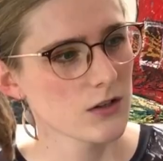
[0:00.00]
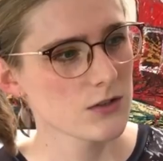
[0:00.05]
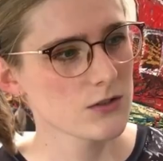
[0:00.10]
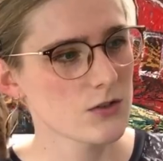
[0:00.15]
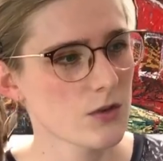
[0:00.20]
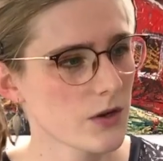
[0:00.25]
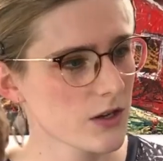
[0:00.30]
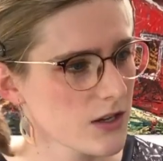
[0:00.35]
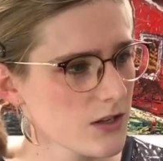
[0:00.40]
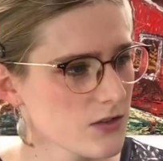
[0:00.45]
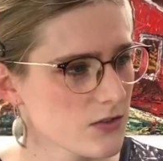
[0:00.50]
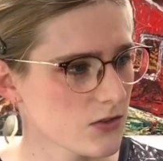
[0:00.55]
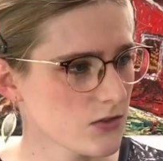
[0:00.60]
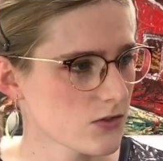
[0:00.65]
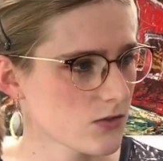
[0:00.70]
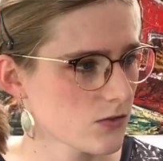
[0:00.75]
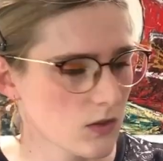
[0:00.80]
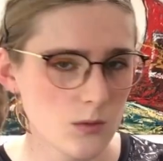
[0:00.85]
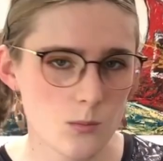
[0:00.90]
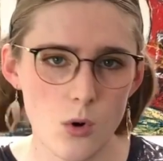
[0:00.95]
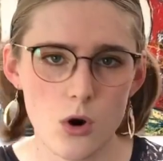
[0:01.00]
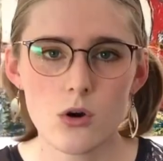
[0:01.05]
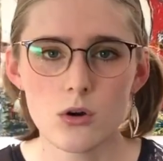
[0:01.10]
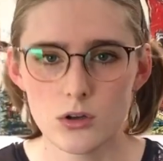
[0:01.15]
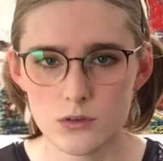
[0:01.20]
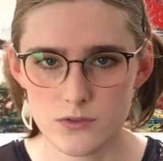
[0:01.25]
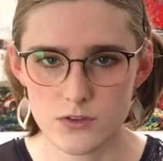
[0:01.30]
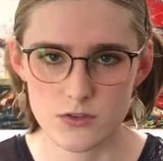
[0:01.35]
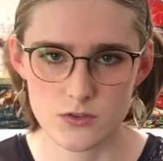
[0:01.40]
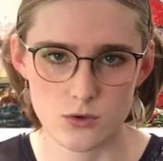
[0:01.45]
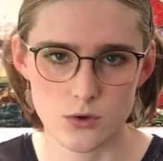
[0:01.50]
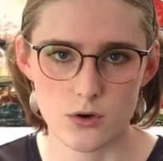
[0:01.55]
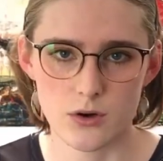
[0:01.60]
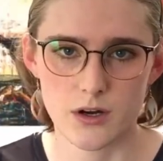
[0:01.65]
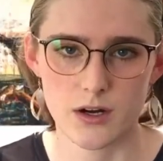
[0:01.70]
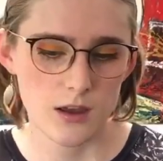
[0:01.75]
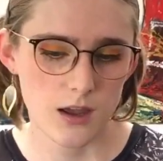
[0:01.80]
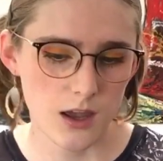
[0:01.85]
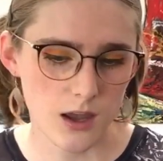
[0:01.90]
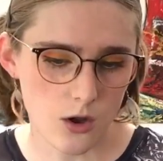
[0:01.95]
So I guess moral of the
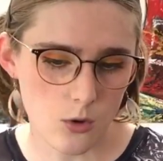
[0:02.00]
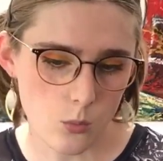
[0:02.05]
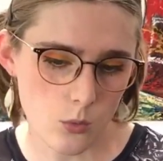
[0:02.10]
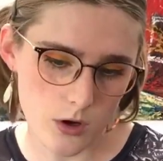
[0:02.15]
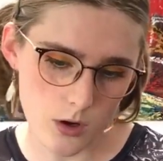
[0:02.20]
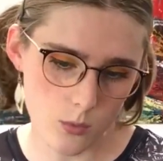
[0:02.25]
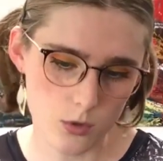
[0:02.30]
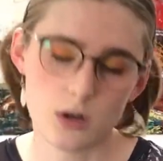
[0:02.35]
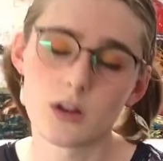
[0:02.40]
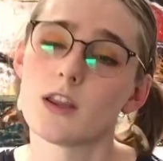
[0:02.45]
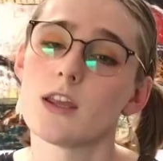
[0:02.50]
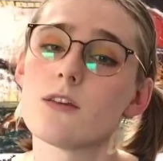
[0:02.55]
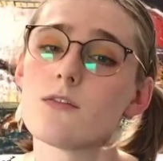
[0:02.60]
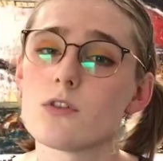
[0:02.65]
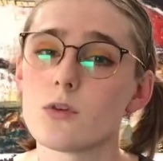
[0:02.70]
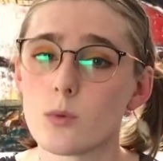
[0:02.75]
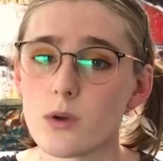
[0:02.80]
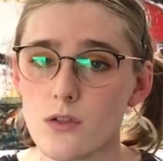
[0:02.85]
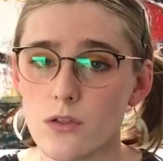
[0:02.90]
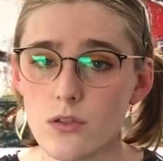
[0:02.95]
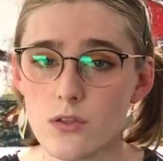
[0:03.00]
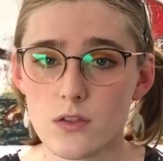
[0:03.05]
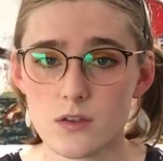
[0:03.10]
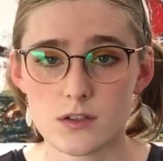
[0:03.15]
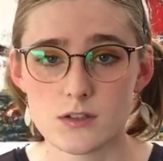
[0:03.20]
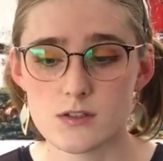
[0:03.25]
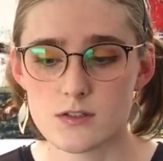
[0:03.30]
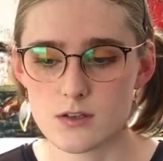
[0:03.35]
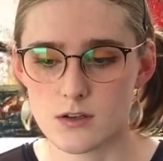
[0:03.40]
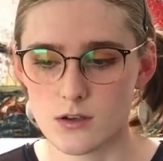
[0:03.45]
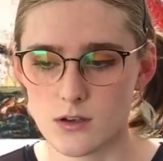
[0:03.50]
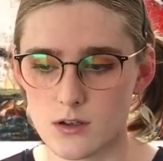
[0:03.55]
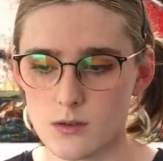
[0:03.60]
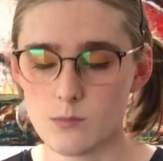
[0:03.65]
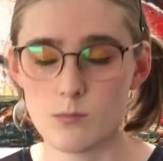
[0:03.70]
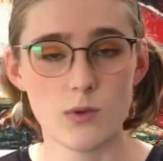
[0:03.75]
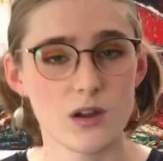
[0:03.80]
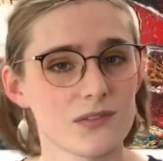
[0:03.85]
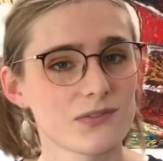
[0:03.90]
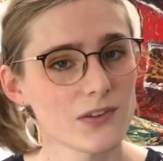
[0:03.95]
story and what I want to leave you with is
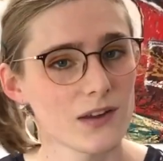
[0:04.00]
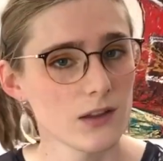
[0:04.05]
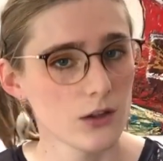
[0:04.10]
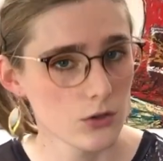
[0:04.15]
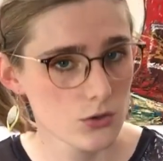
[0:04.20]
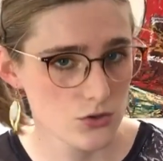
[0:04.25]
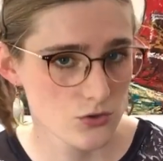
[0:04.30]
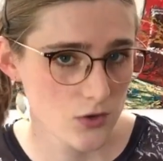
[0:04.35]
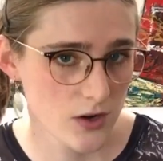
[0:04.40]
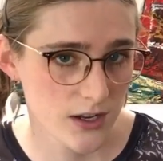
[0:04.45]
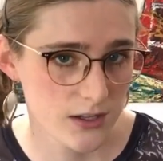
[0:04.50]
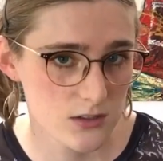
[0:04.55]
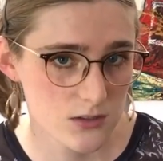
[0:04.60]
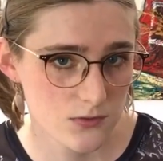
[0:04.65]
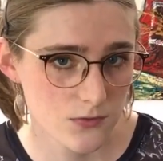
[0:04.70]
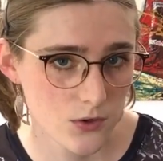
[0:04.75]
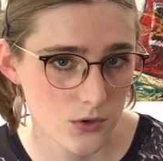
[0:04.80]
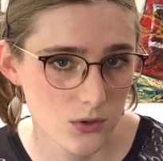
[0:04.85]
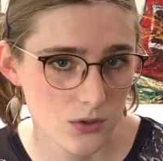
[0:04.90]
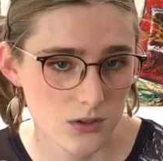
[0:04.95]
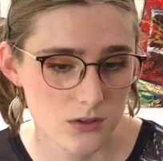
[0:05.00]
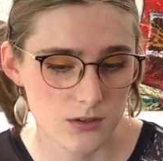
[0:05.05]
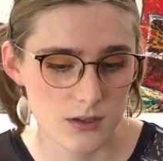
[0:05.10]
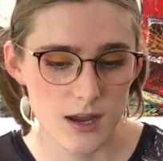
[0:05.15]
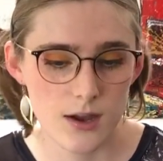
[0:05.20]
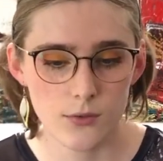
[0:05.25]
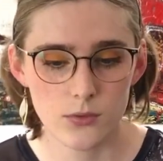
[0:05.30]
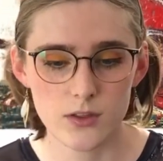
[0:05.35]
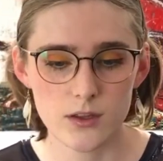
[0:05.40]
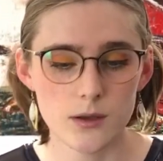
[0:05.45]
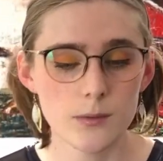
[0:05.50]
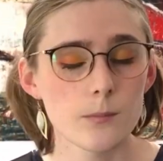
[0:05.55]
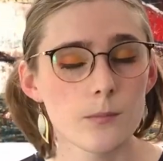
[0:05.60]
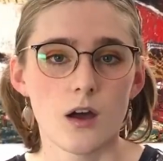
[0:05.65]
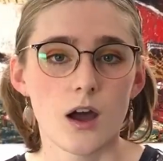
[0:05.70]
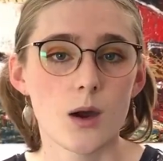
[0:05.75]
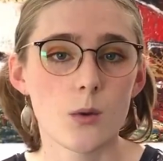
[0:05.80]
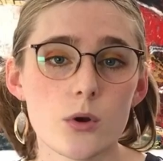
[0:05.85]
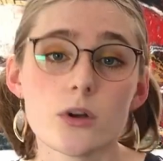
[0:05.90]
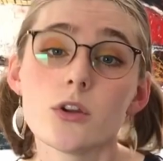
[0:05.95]
my fellow trans folk out there,
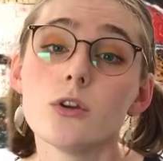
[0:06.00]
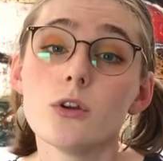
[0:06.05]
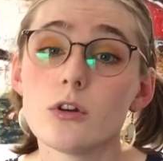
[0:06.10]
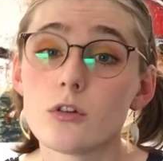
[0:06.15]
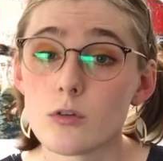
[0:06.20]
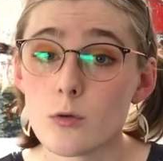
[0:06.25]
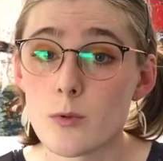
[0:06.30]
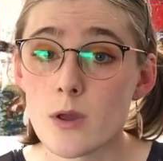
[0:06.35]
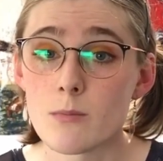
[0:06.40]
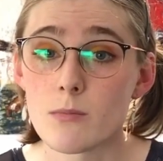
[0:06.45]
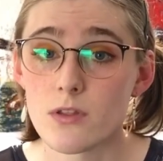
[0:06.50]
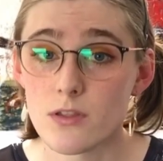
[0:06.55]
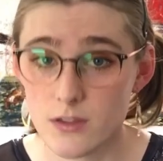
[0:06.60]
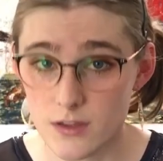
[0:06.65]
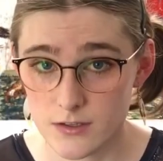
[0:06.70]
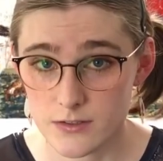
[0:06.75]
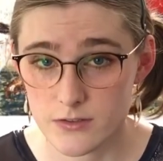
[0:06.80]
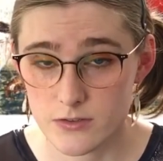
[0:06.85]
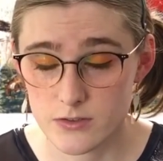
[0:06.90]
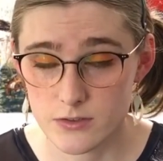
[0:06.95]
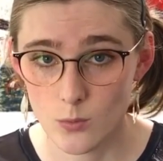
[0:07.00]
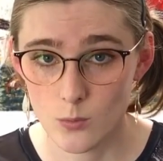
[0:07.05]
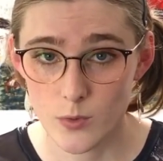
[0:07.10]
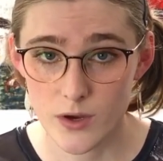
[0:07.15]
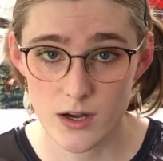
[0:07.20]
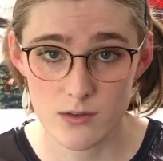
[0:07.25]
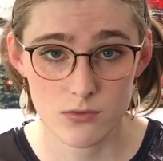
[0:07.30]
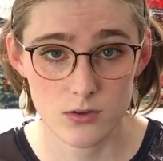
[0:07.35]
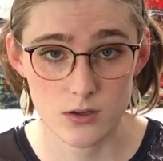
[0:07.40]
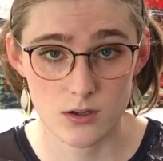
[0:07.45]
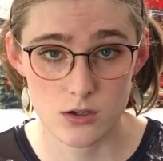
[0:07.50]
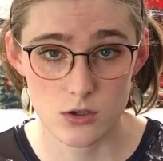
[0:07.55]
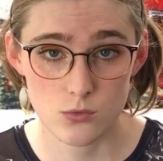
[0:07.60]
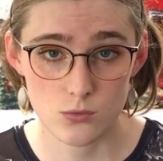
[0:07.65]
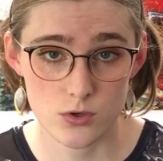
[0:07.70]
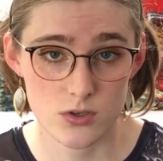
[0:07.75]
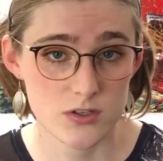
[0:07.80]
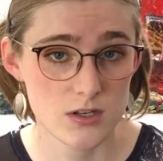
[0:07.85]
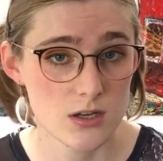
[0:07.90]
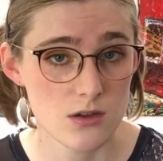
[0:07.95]
I you to remember this whenever you
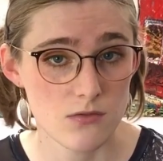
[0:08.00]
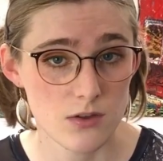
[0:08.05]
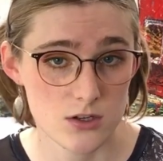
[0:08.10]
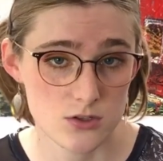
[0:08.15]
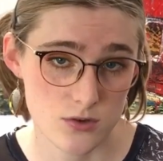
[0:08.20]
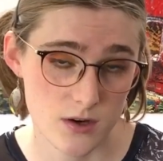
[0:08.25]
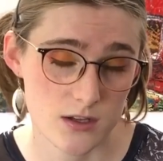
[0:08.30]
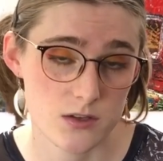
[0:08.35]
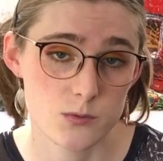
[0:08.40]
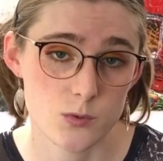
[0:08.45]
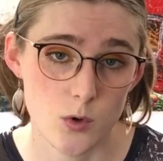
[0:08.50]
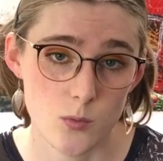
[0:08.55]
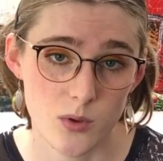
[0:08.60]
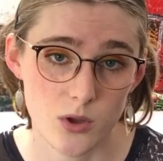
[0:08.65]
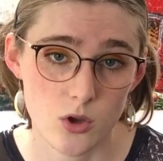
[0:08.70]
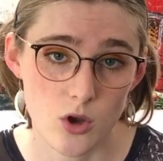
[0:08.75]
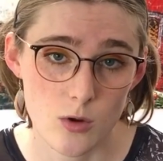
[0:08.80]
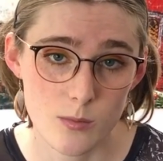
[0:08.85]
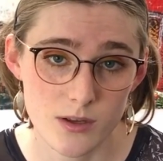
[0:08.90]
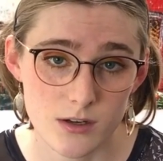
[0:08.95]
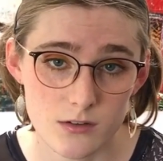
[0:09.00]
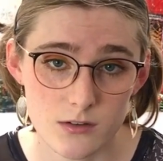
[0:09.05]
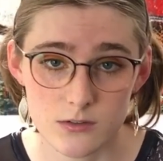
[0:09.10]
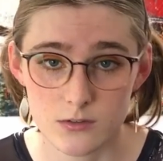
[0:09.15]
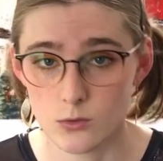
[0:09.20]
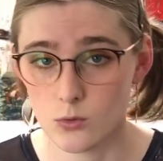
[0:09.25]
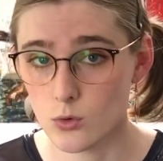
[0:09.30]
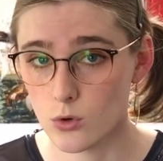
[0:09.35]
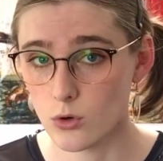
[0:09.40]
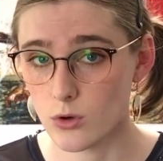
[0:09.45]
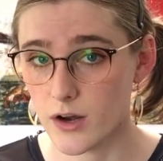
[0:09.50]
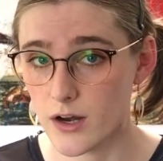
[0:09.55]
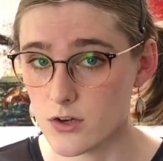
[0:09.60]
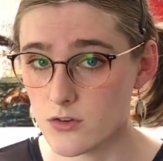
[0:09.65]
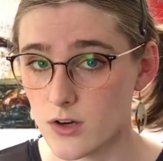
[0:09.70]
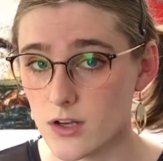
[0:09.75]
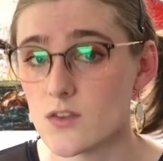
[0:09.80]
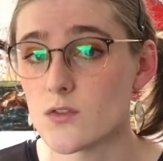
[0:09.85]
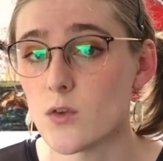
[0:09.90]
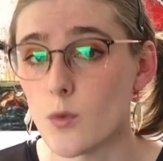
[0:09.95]
receive a transphobic comment or a
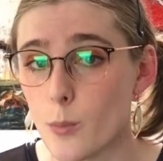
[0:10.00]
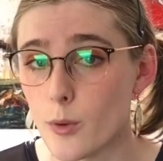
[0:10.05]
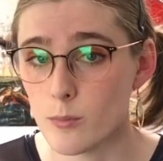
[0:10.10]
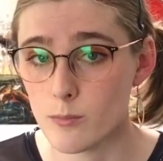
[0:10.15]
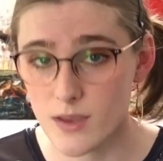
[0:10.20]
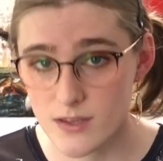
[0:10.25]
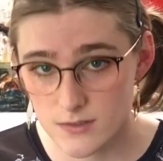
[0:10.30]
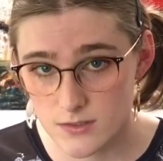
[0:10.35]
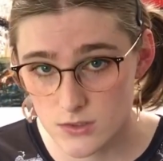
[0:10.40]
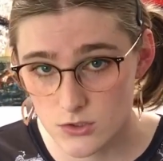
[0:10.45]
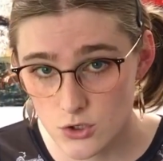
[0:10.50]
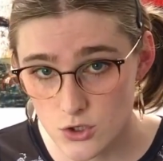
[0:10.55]
transphobic message.